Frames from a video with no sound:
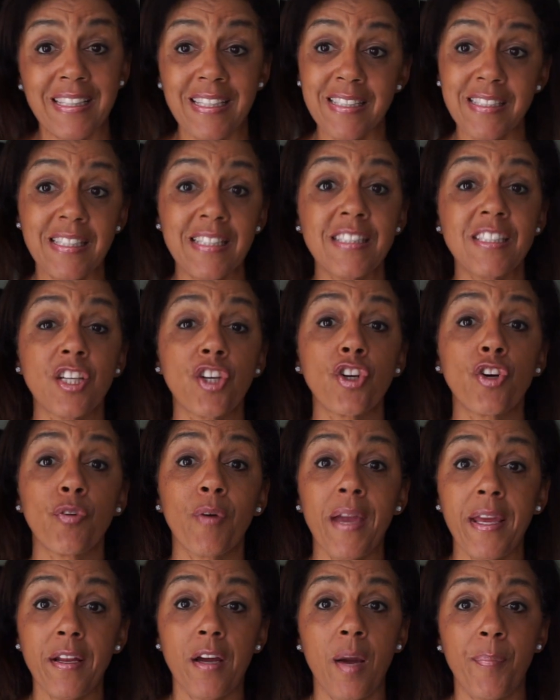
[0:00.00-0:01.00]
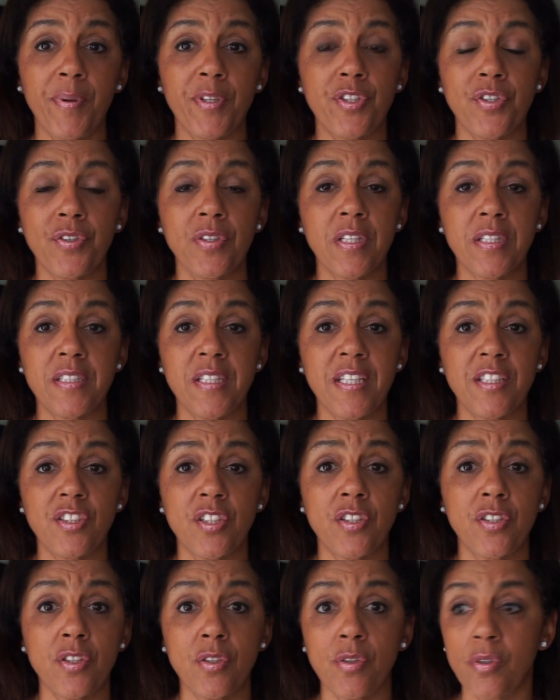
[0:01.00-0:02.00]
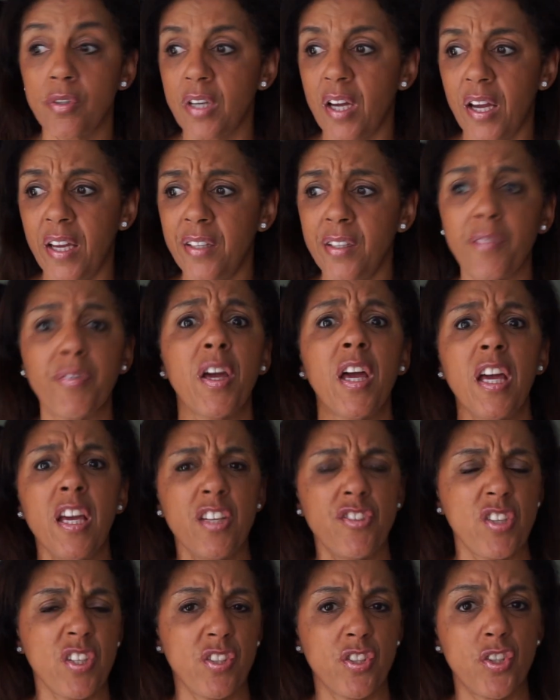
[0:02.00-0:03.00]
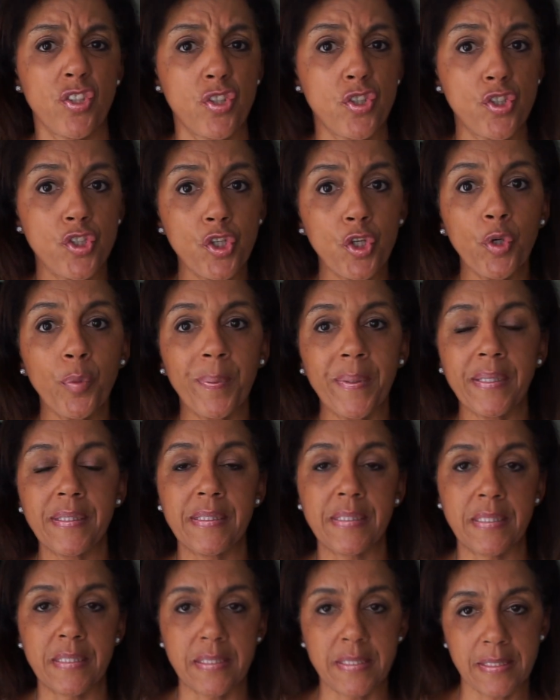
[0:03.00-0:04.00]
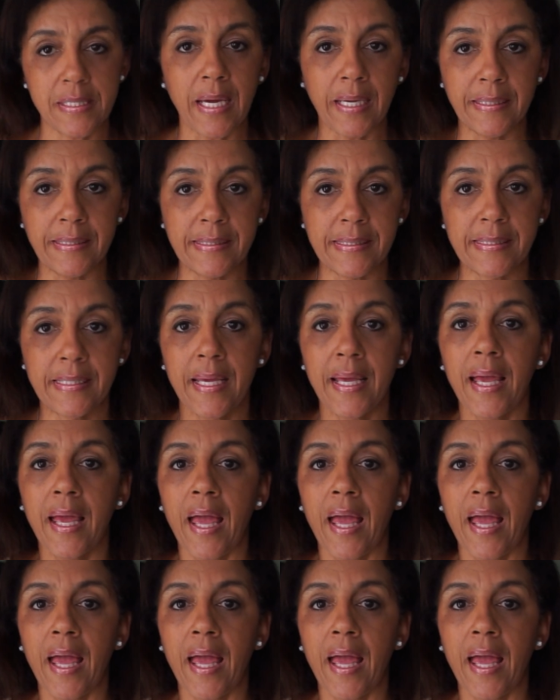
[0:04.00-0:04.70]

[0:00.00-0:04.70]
this is a great opportunity to do kind of just stupid stunts.